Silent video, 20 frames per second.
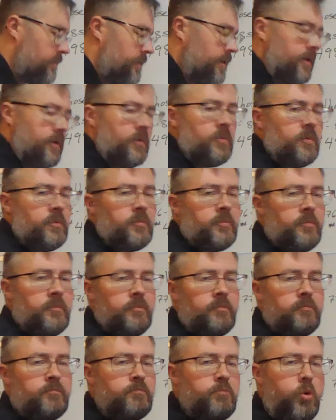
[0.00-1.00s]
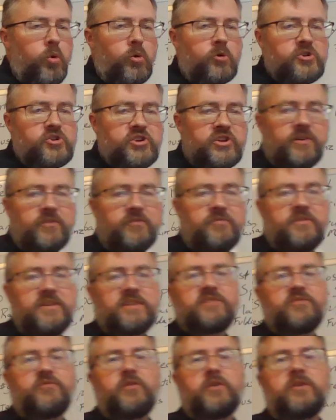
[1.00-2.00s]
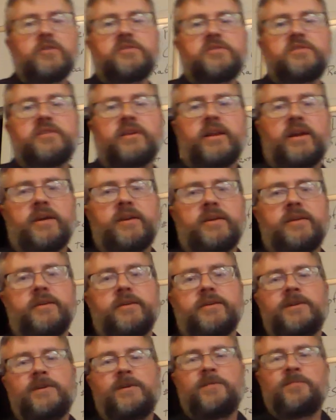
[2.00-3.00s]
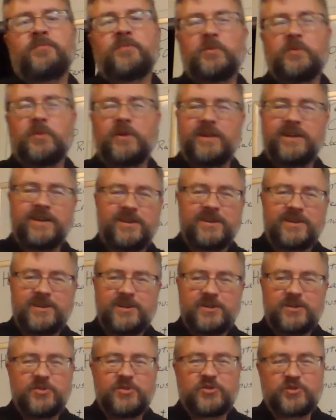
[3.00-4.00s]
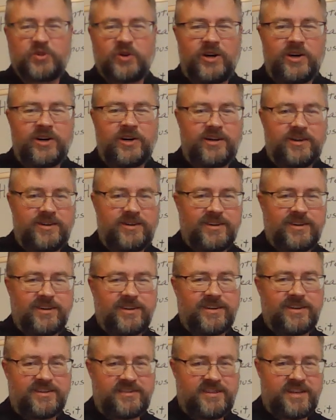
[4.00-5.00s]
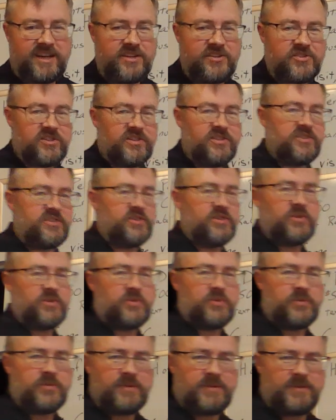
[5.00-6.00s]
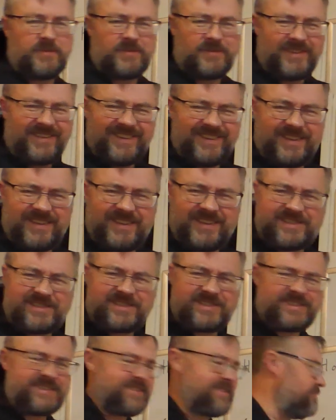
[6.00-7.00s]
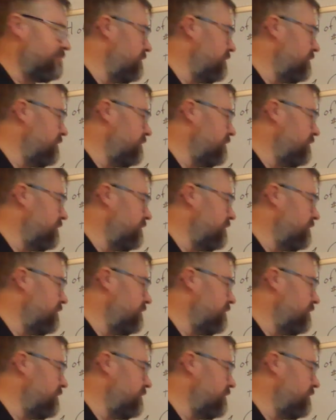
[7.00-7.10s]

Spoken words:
The portion of this verse that I want to draw our attention to is